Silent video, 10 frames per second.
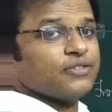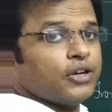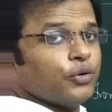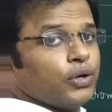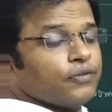we
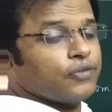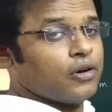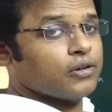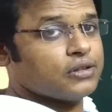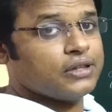are doing
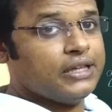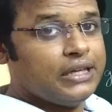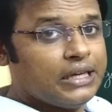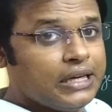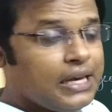for
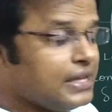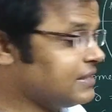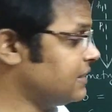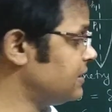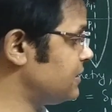thin
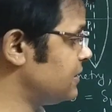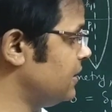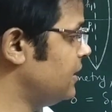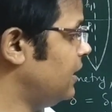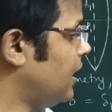lenses,
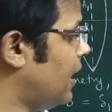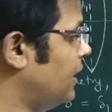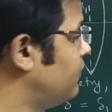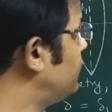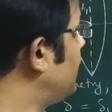and if